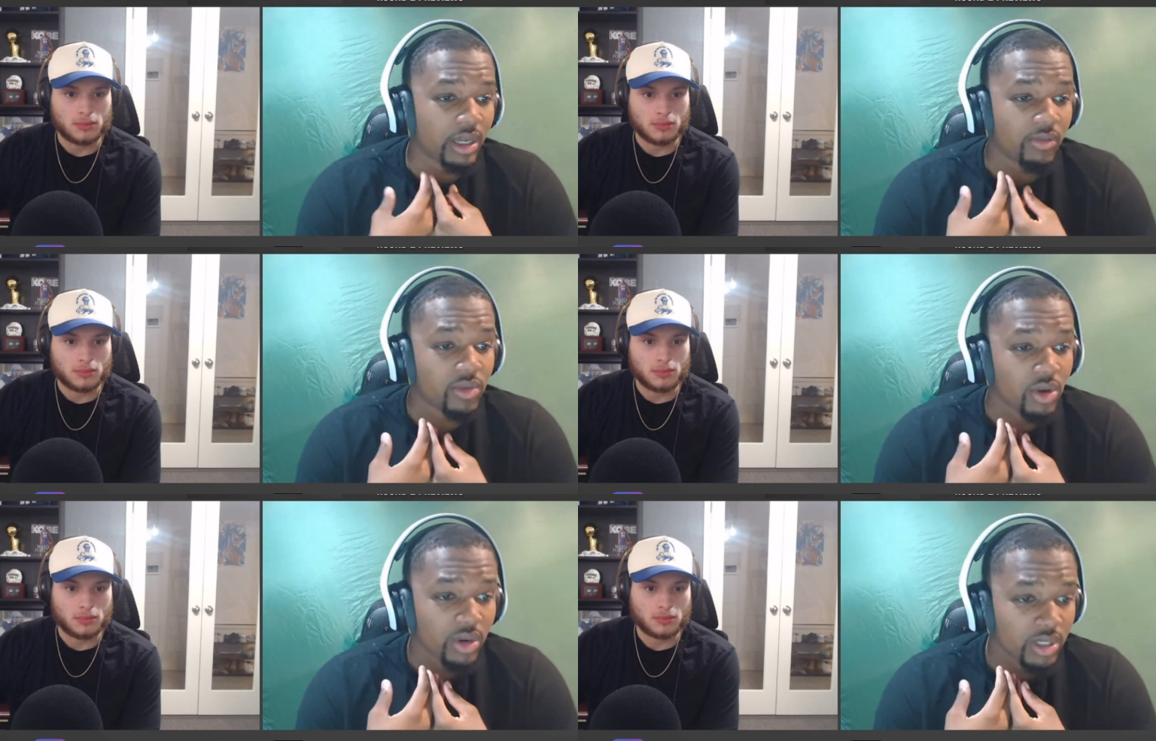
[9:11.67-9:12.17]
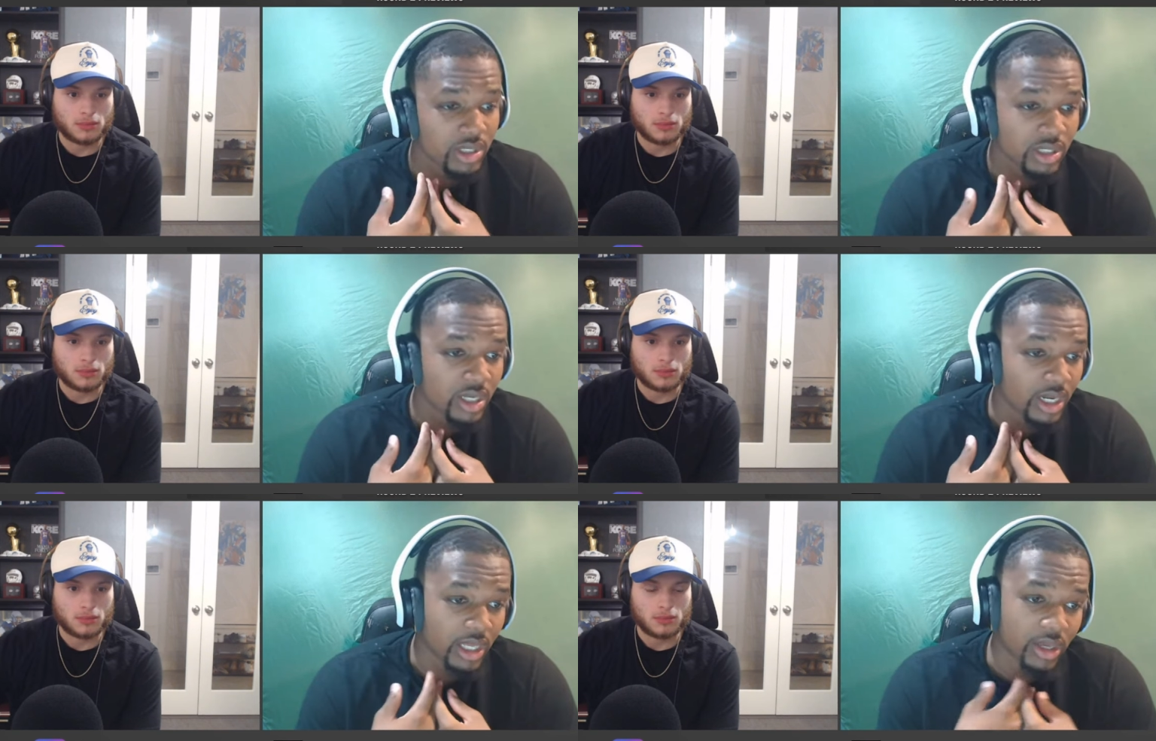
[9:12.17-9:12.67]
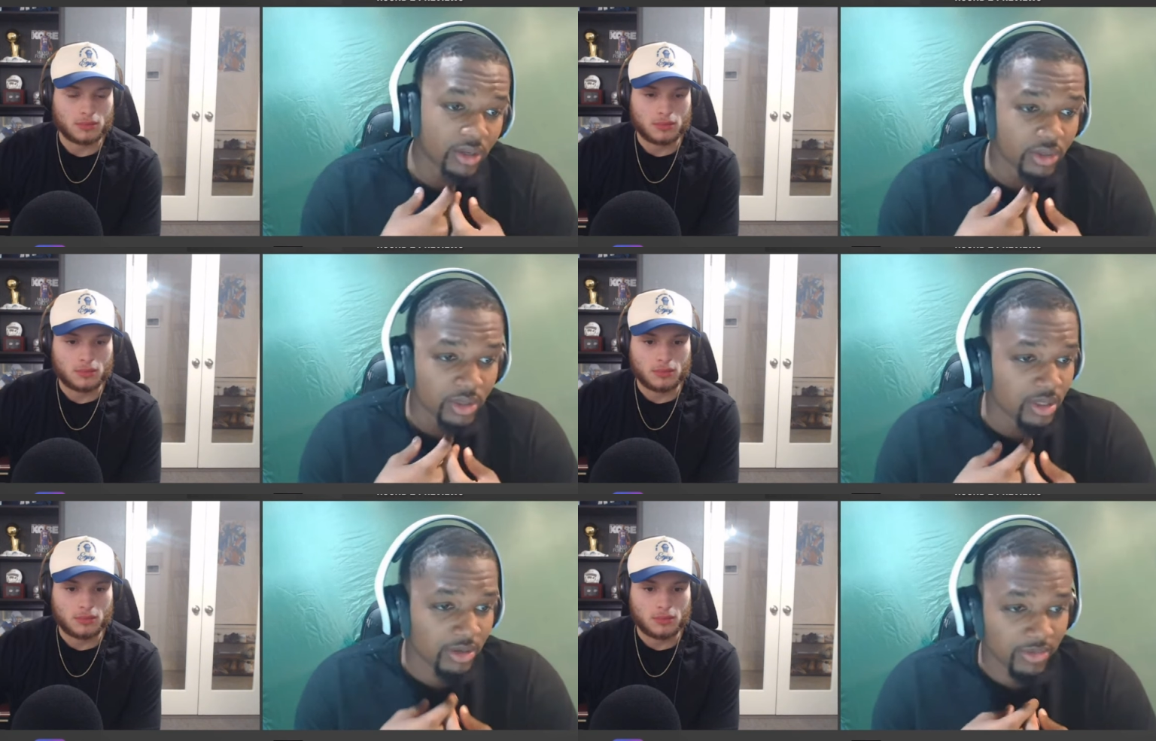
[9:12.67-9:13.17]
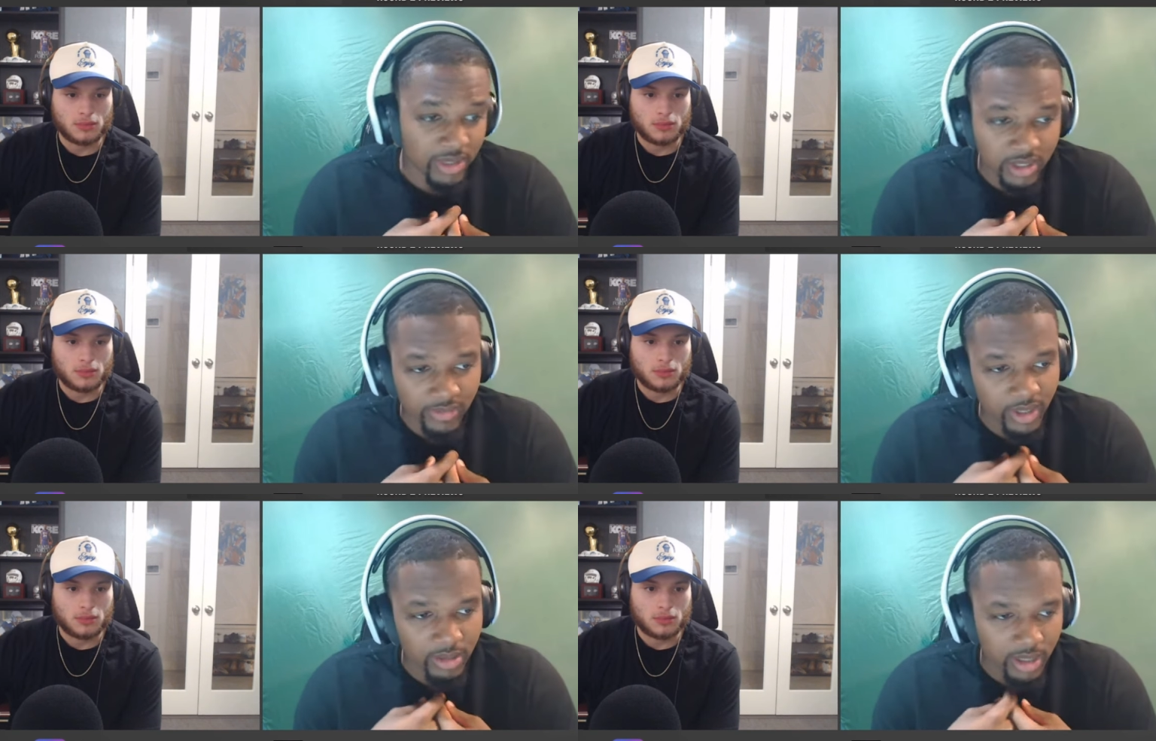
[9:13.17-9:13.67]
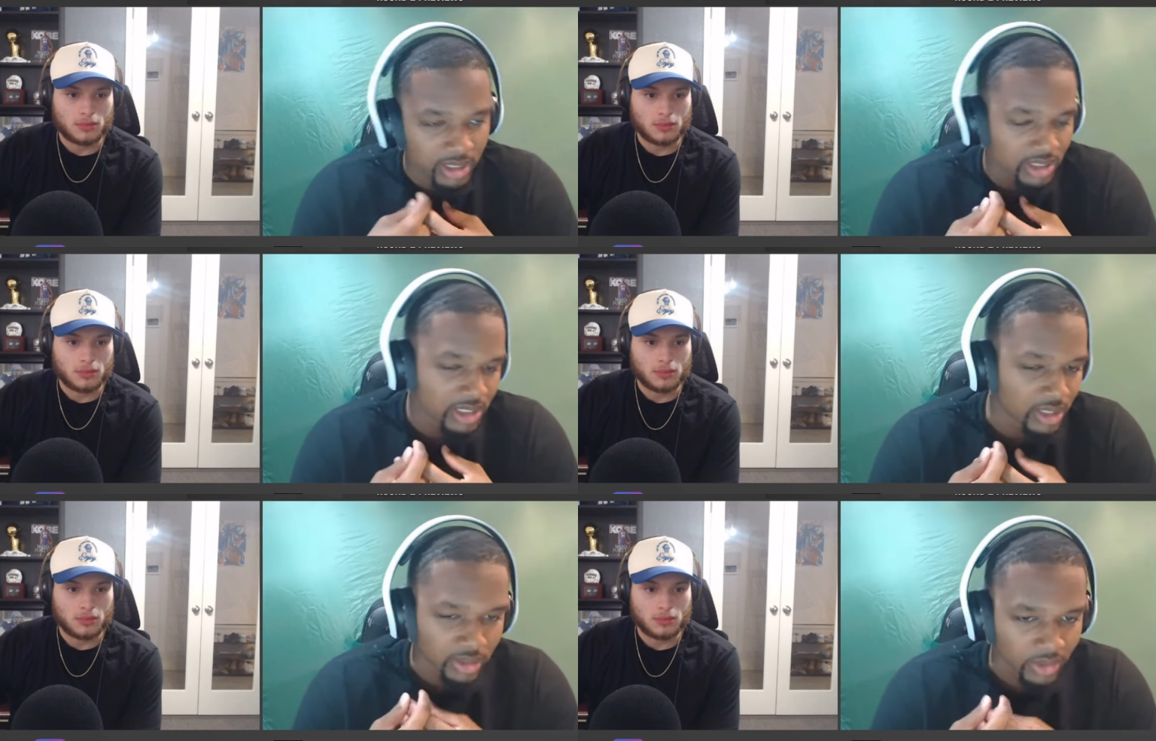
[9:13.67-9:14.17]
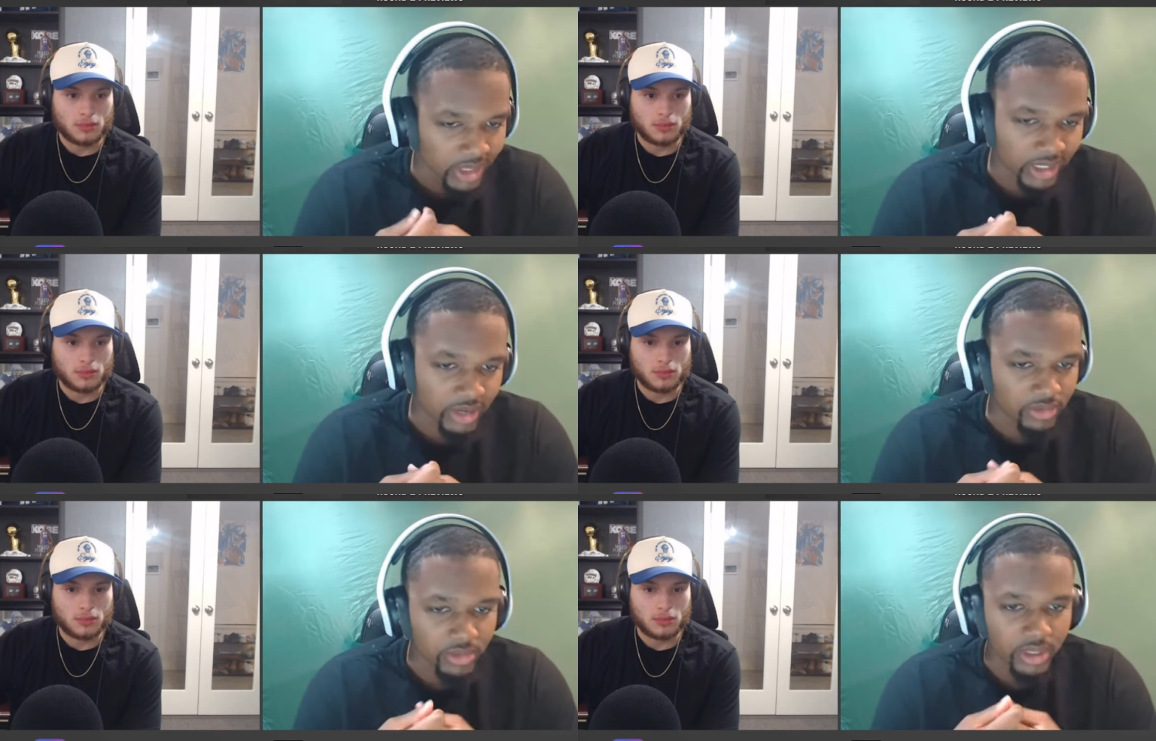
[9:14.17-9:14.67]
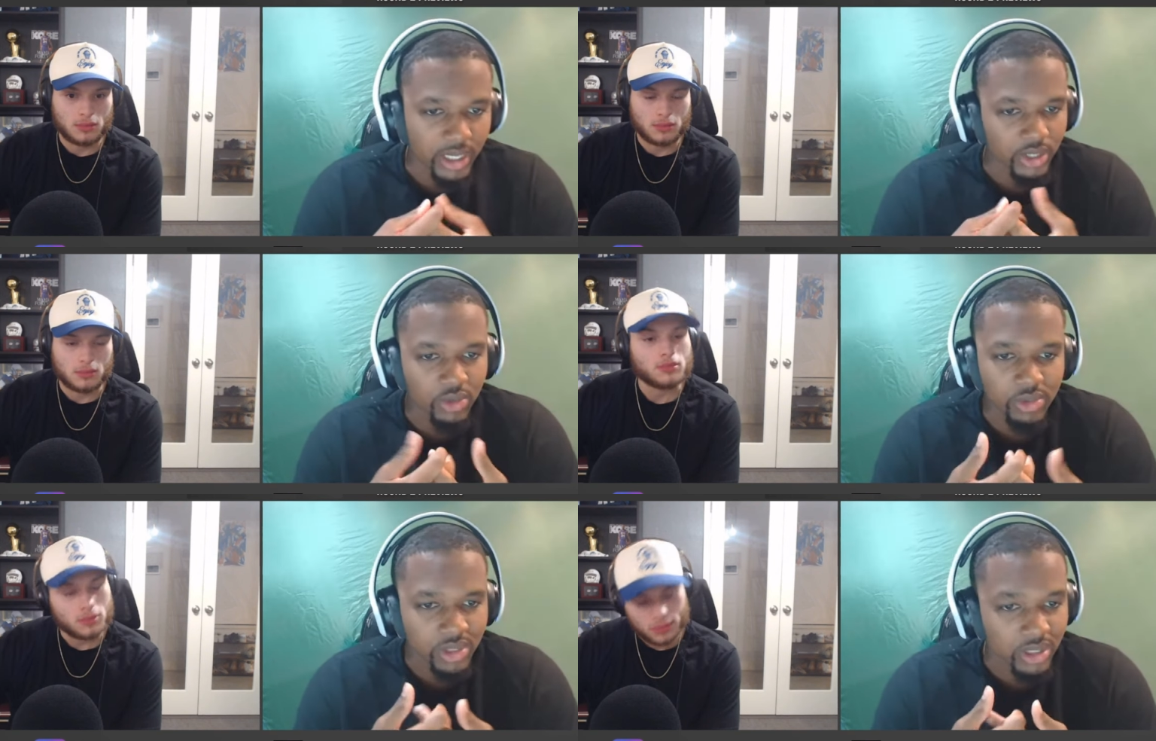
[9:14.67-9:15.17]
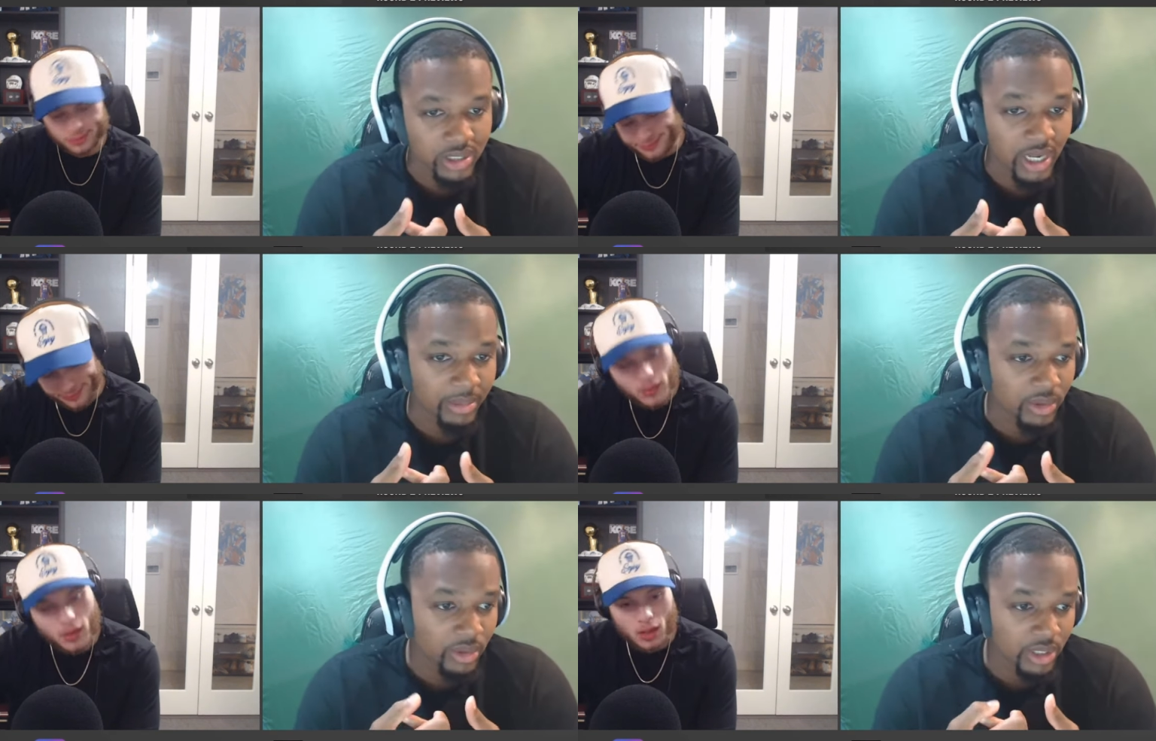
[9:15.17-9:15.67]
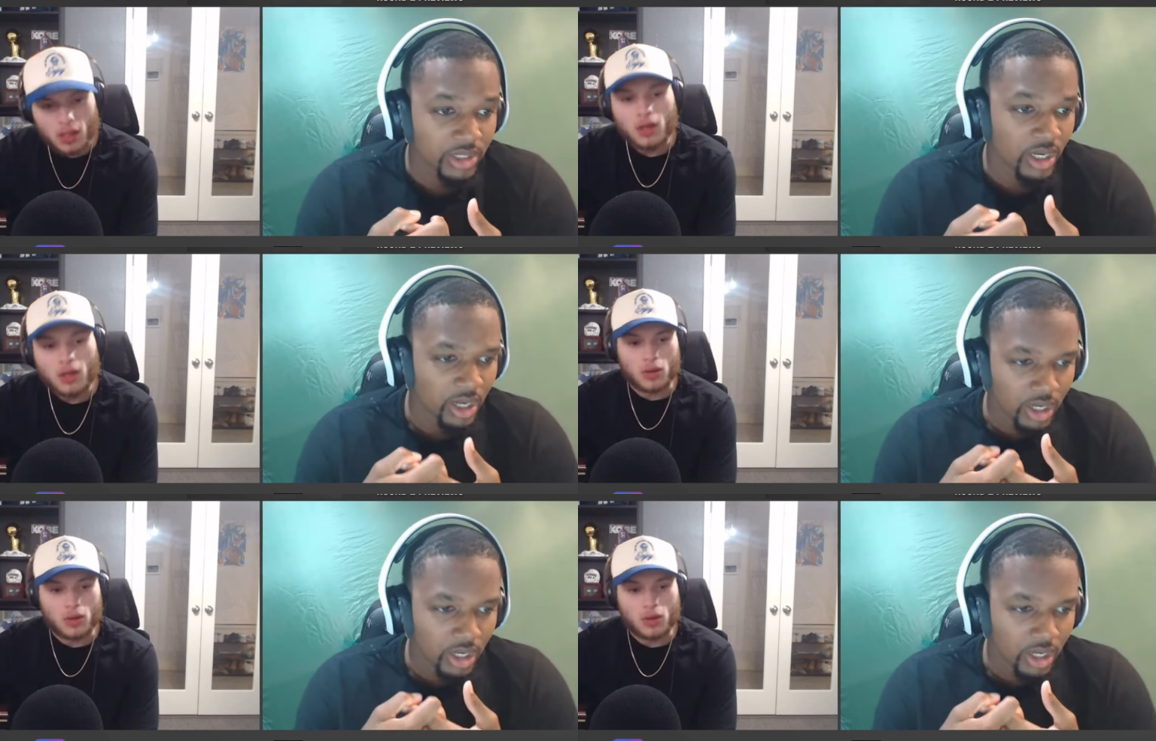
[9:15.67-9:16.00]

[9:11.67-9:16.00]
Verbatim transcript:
Speaker 1: if Jokic is going to kill you on the defensive end because he's going to do that to everyone, like no one's going to stop Jokic.